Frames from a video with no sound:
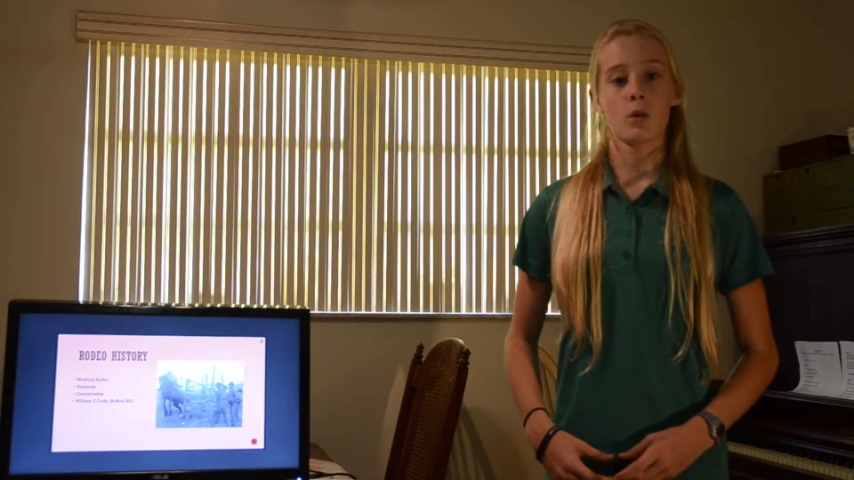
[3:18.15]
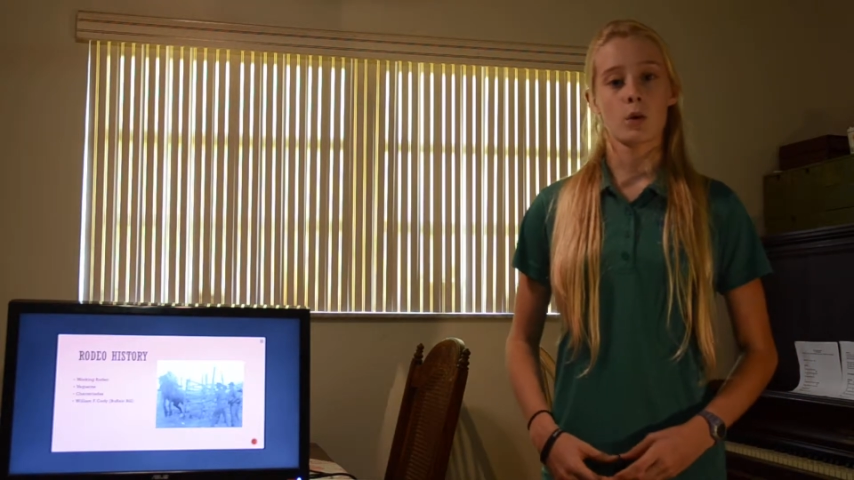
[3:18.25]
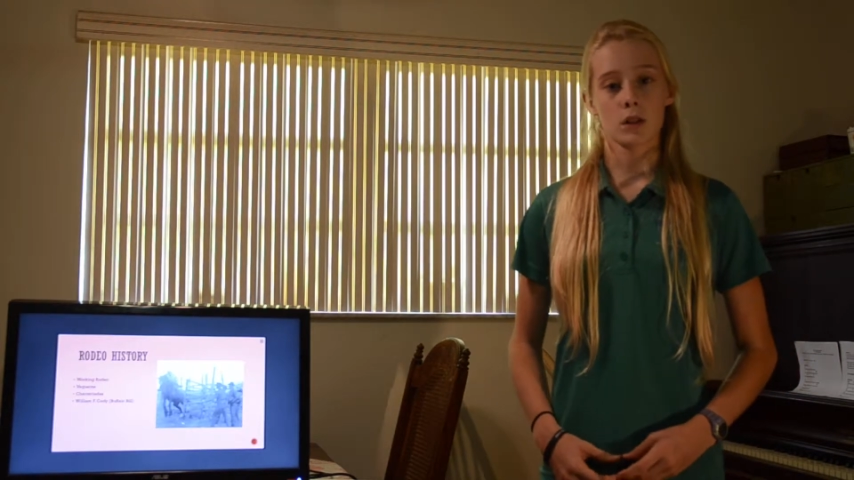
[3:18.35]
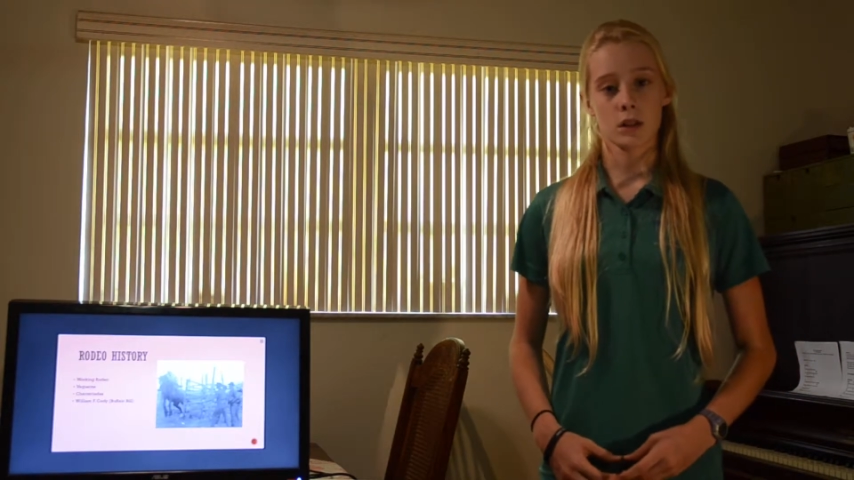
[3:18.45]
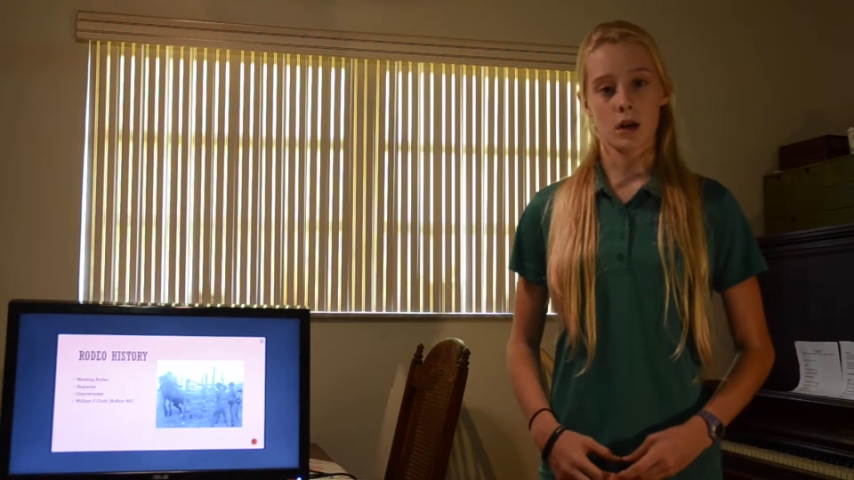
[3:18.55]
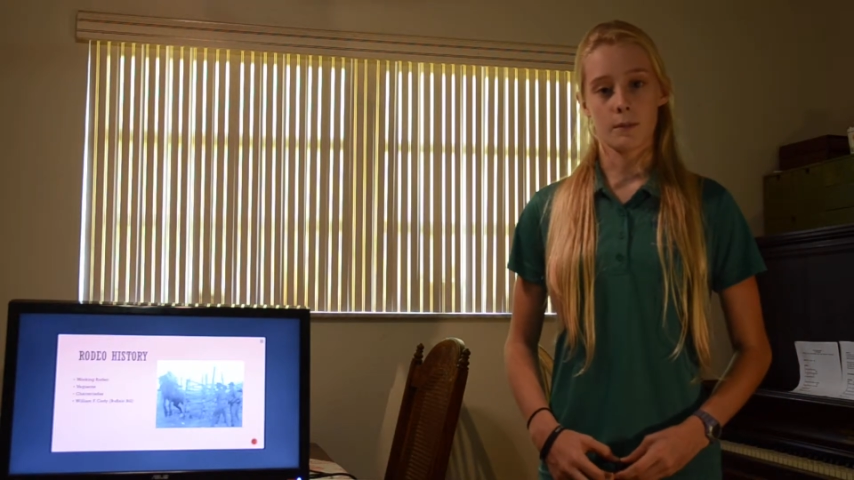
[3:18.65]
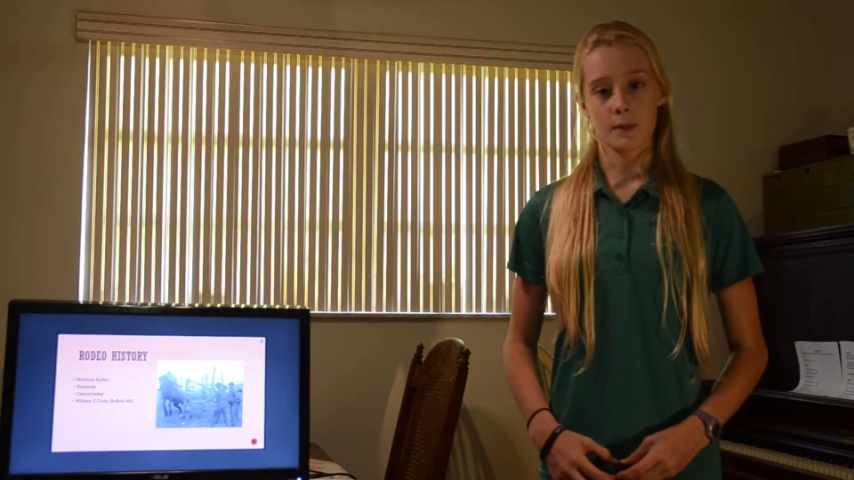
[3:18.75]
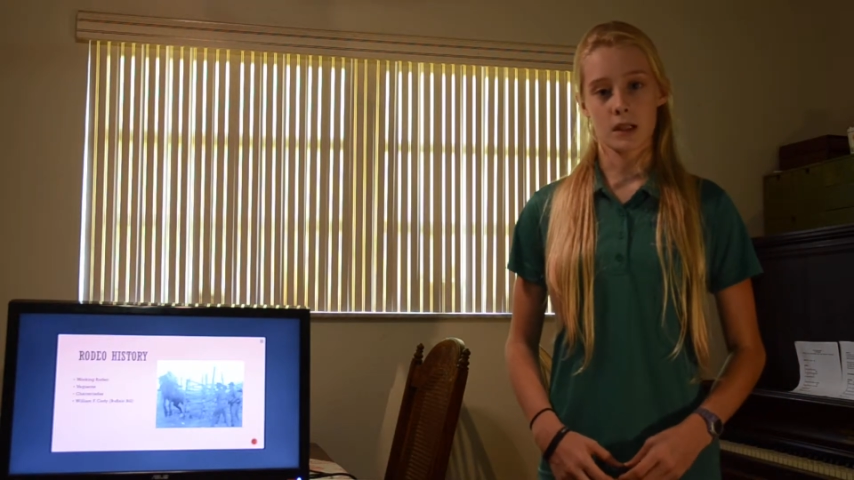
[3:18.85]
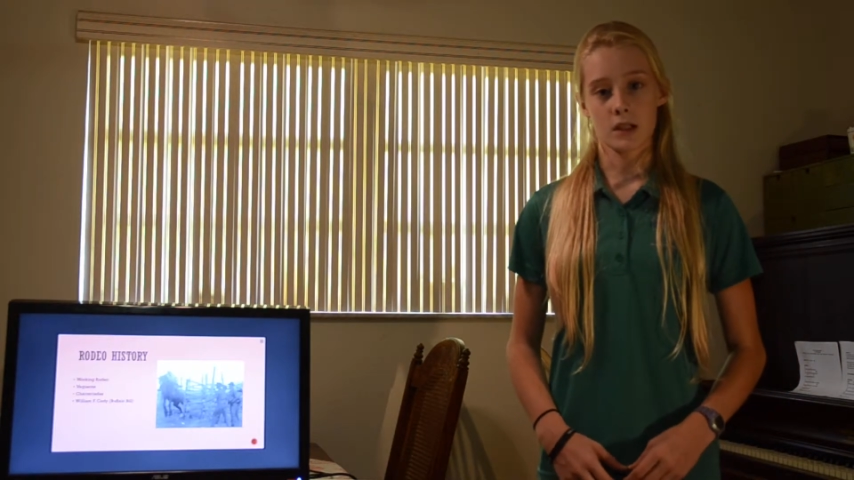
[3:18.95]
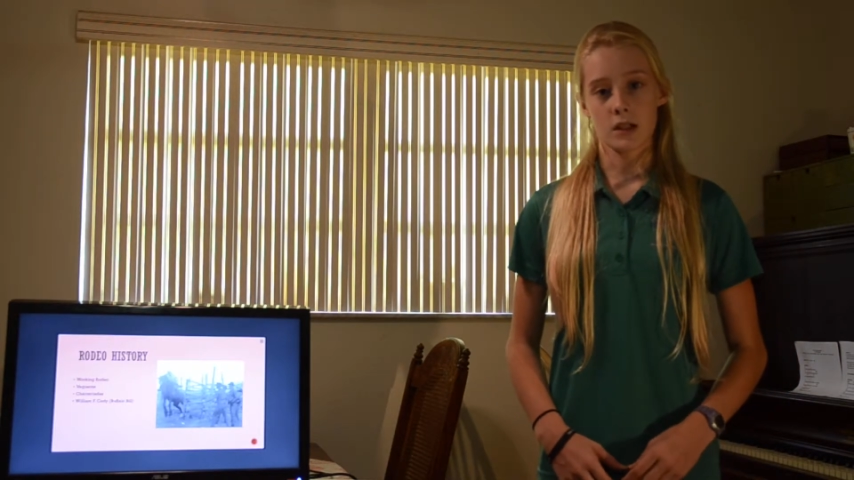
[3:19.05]
horse
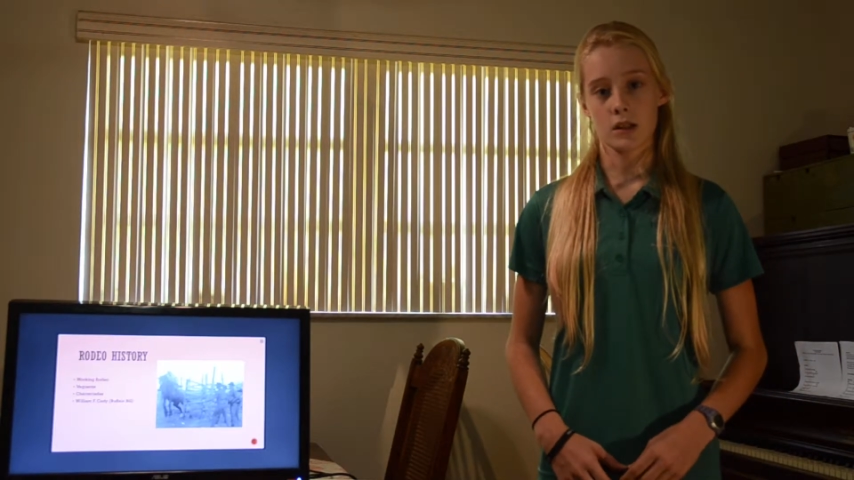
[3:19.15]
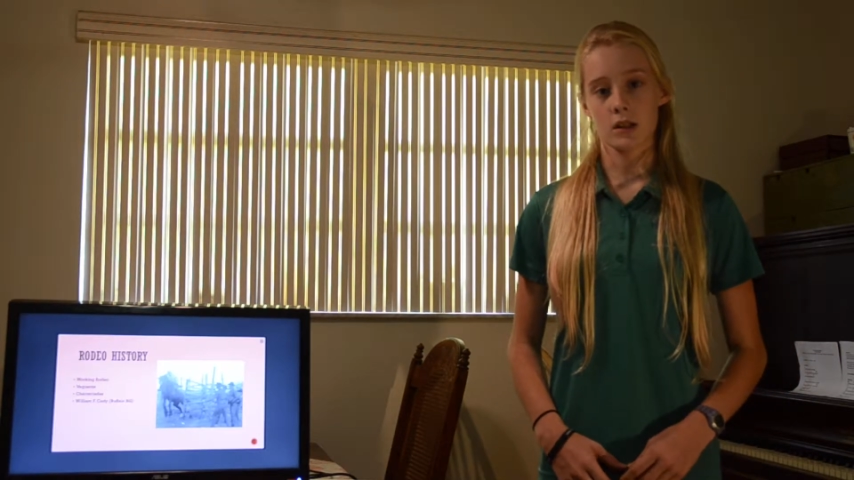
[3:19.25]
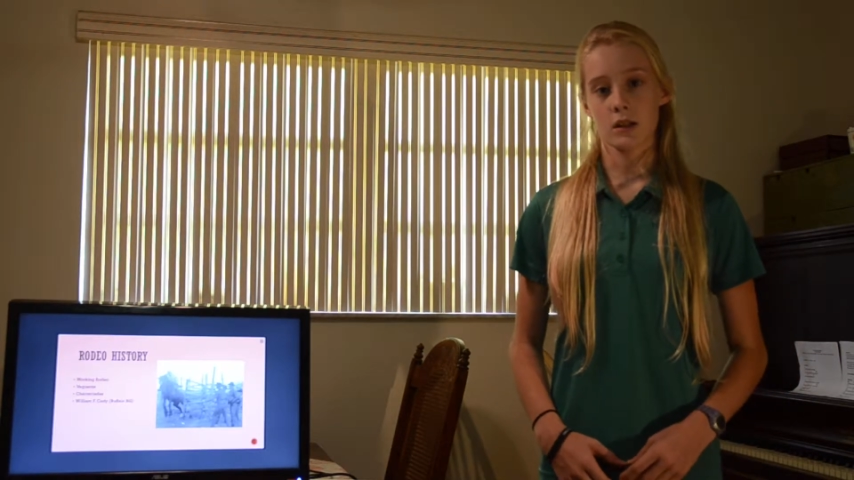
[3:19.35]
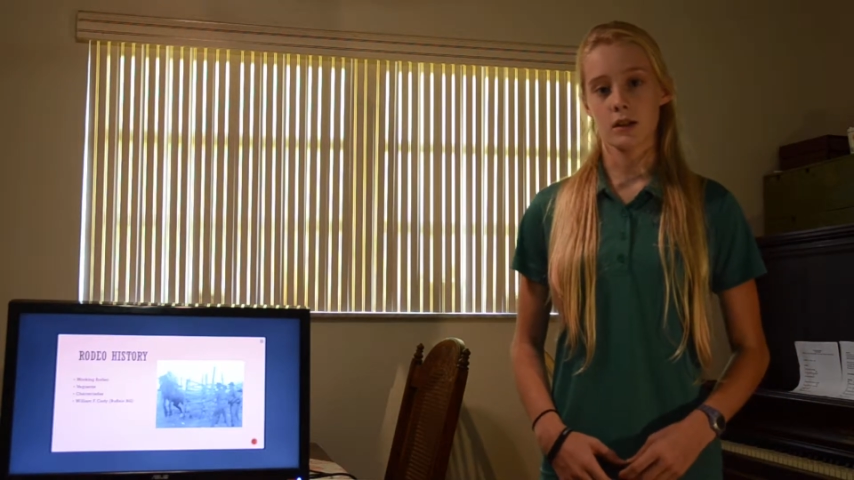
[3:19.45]
competitions